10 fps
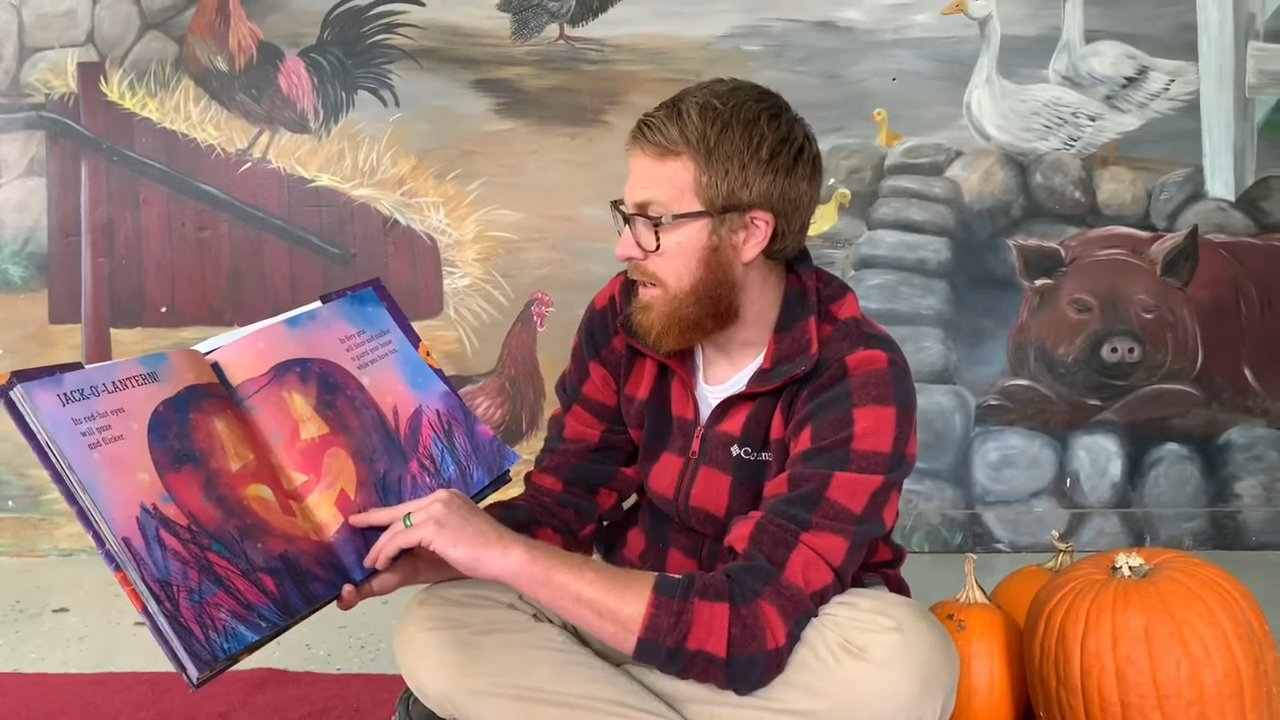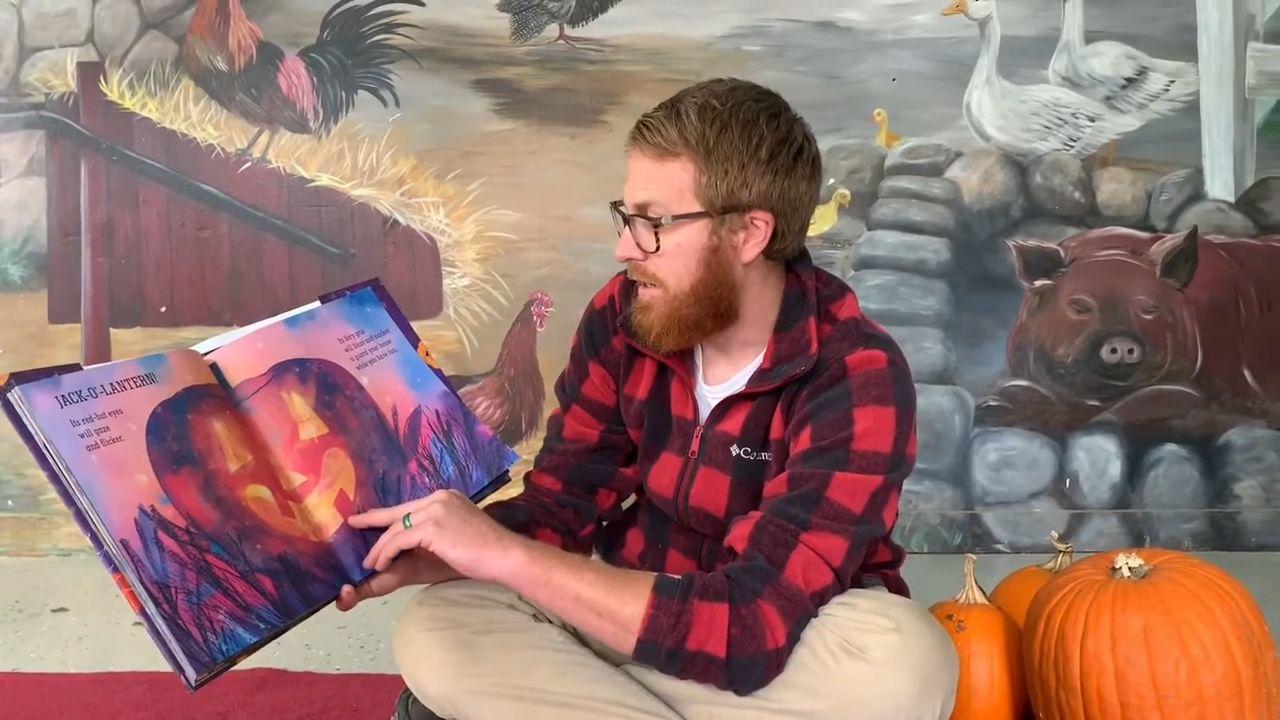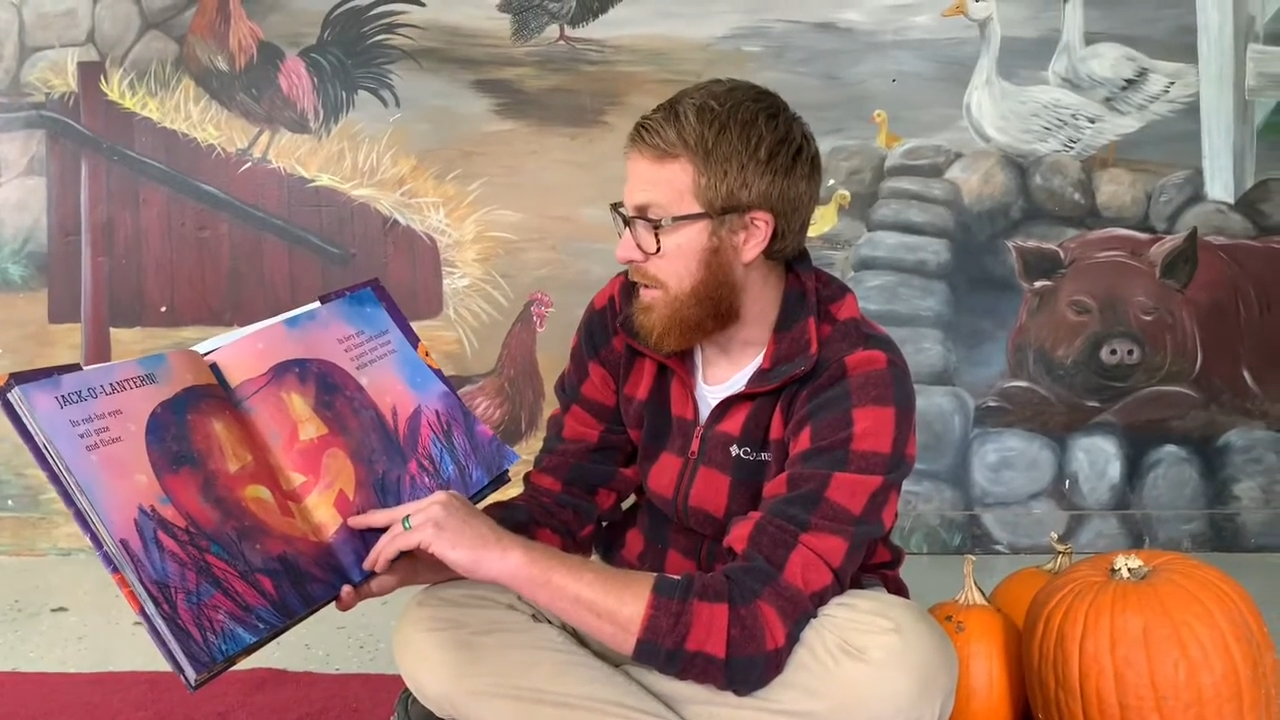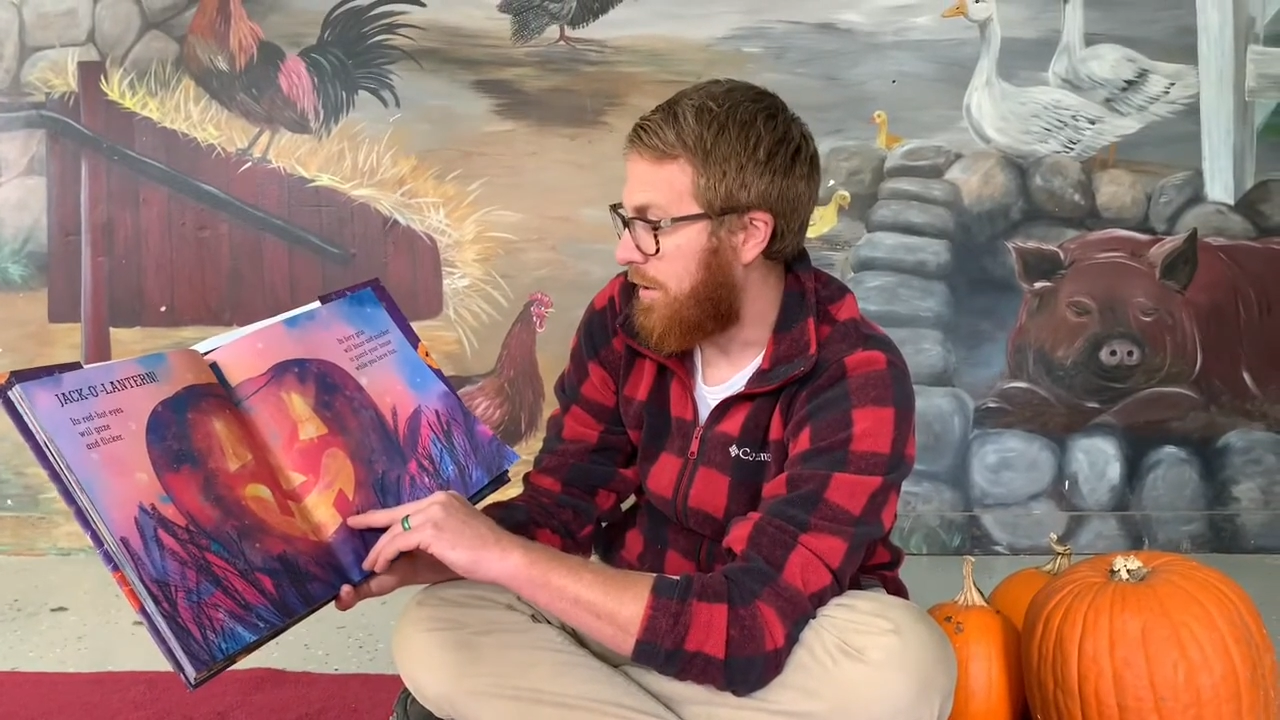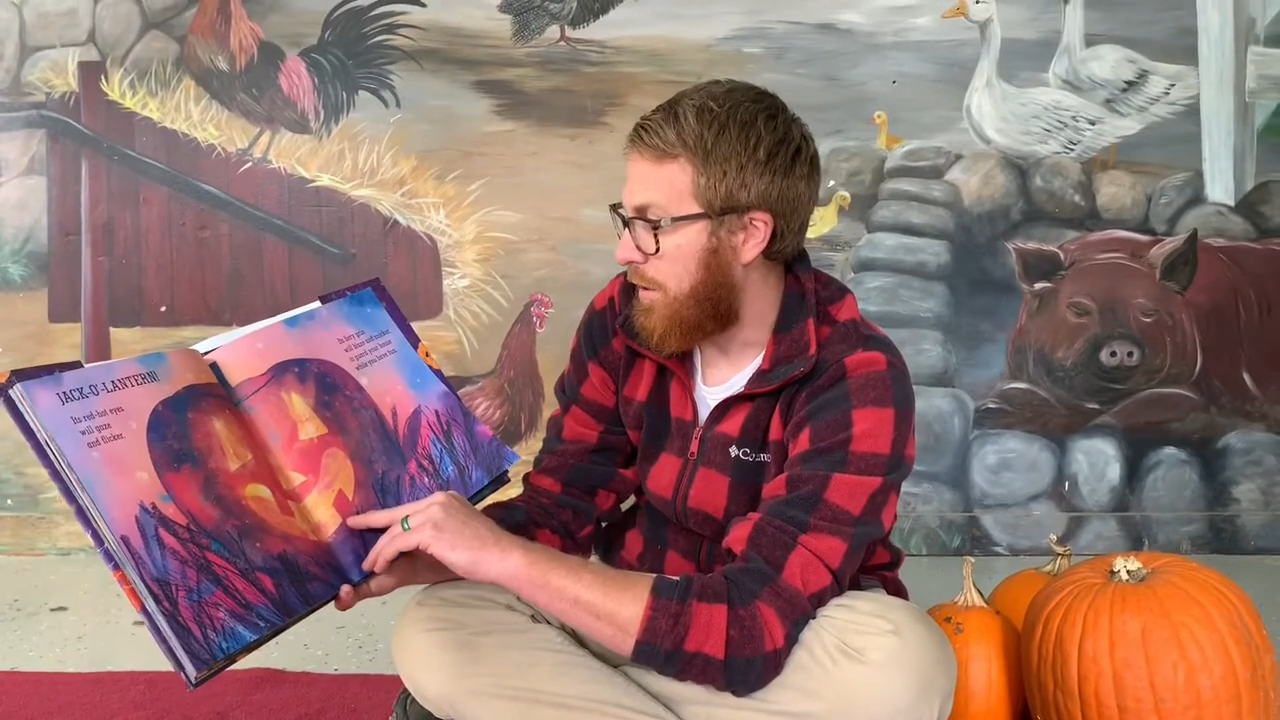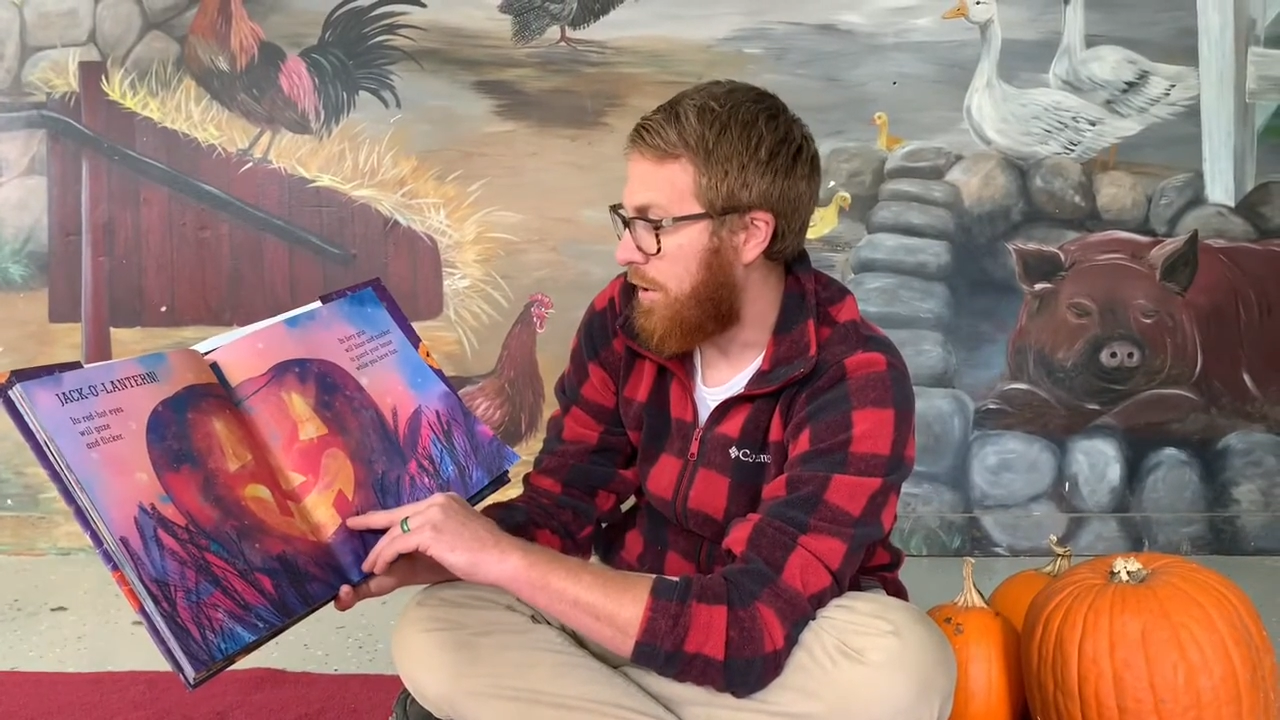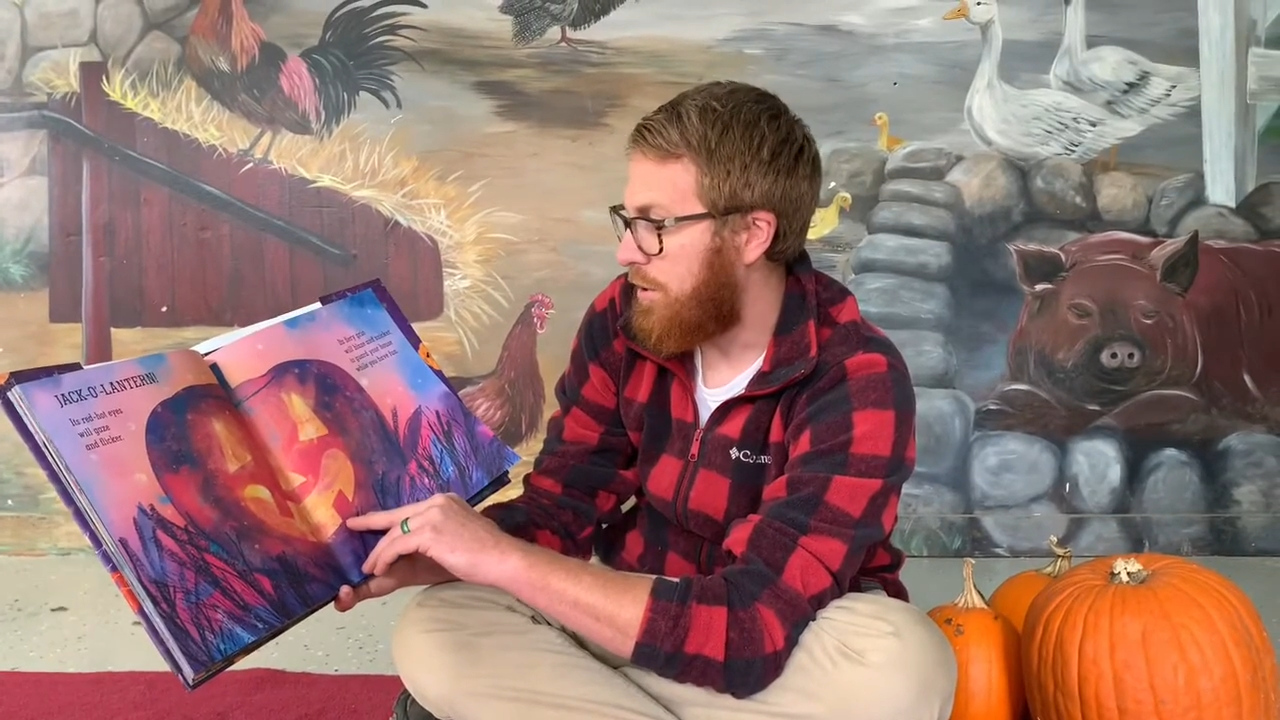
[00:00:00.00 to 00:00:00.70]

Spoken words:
To guard